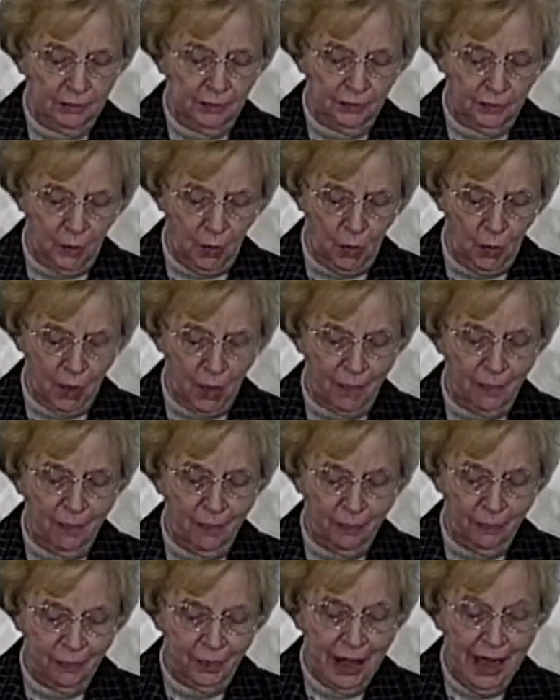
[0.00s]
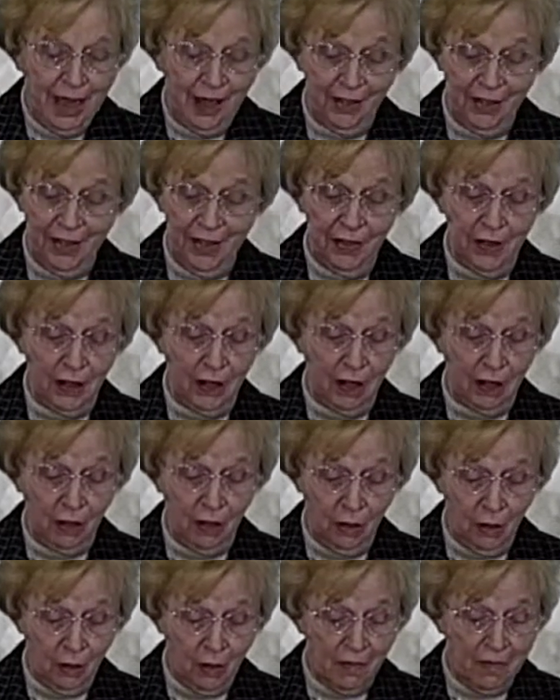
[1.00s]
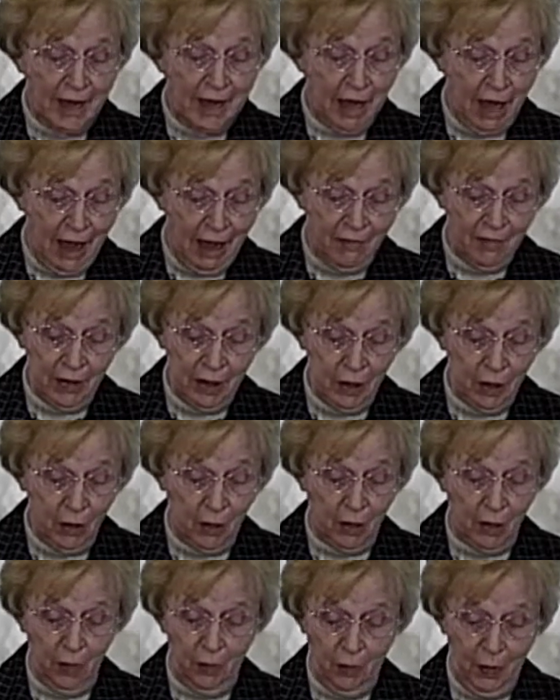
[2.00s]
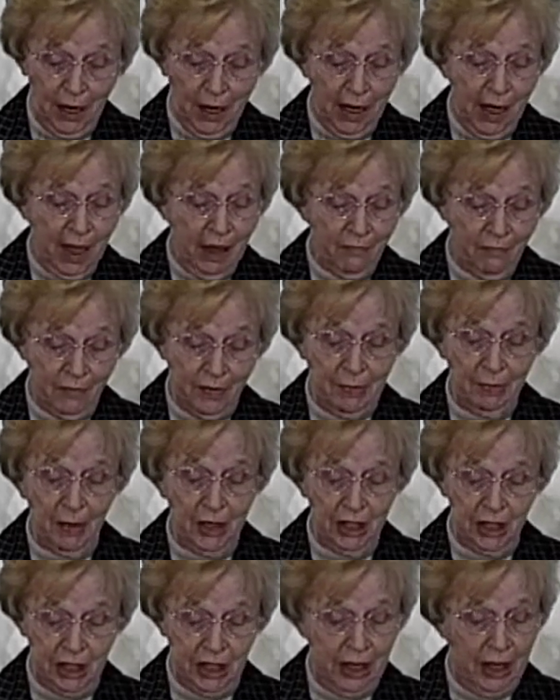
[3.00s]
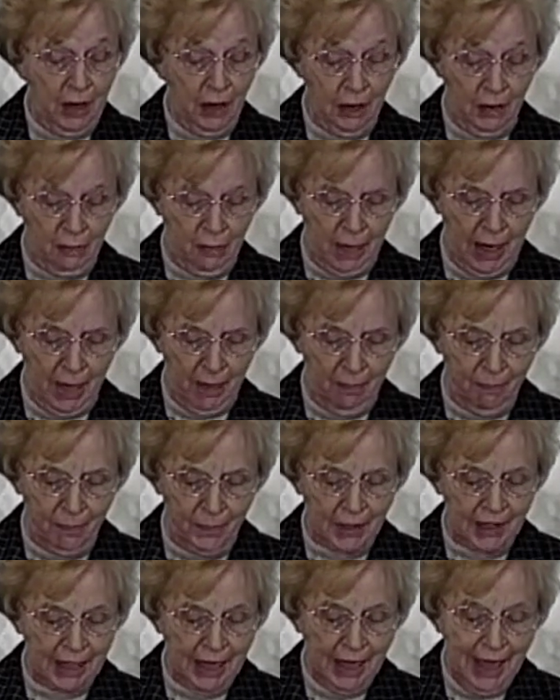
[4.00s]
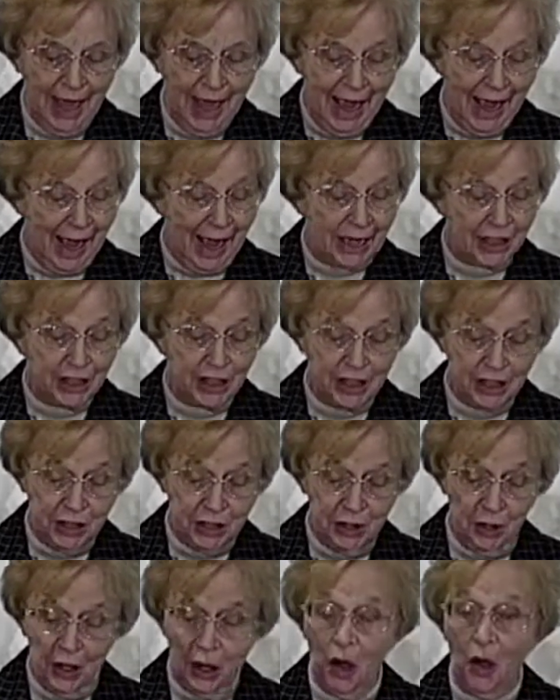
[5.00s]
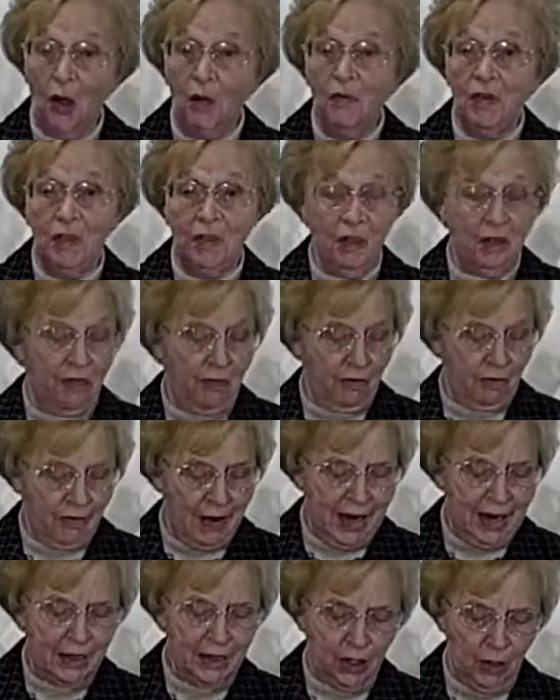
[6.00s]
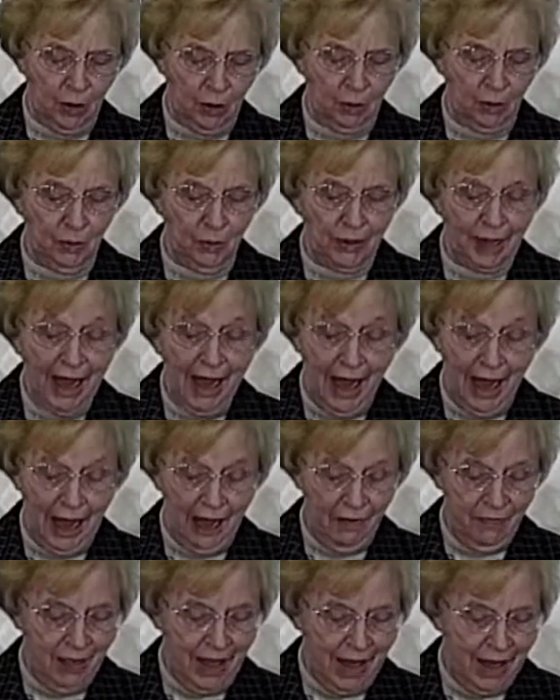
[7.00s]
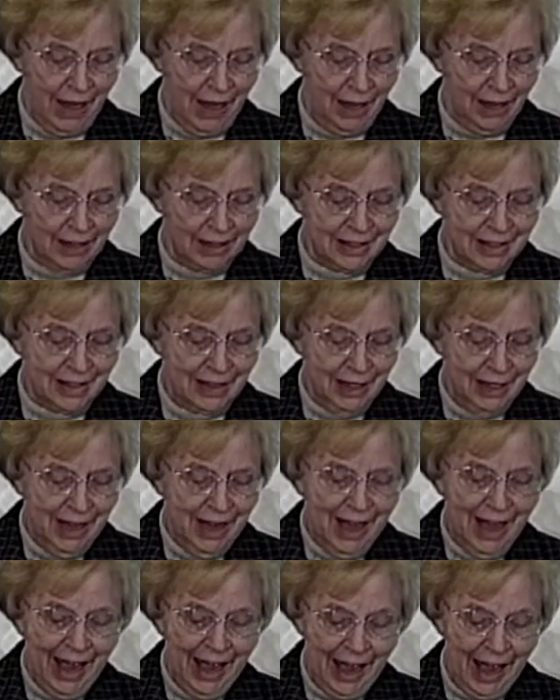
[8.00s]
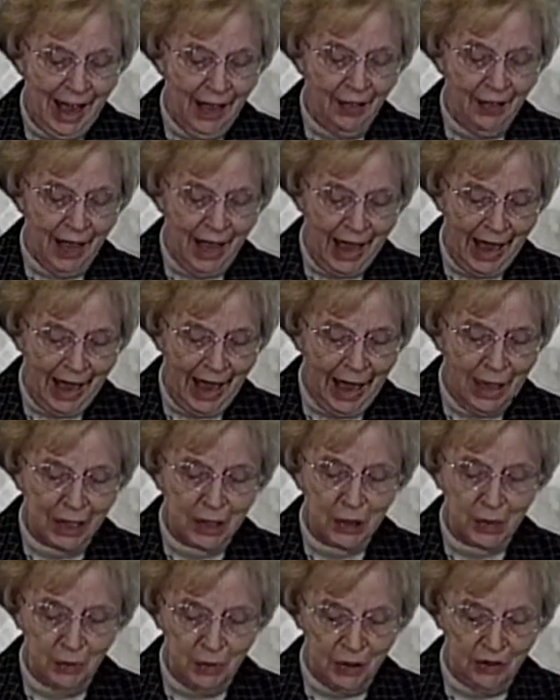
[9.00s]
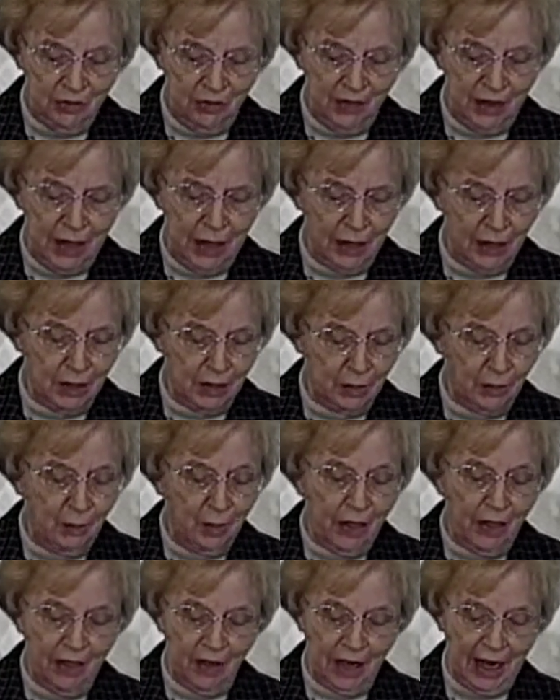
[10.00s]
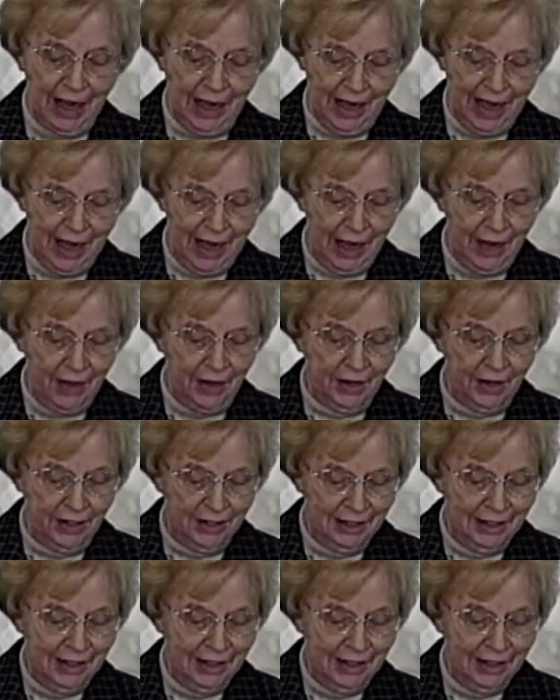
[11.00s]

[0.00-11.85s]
4. Then the glory of the Lord went up from the cherubims and stood over the threshold of the house. And the house was filled with a cloud,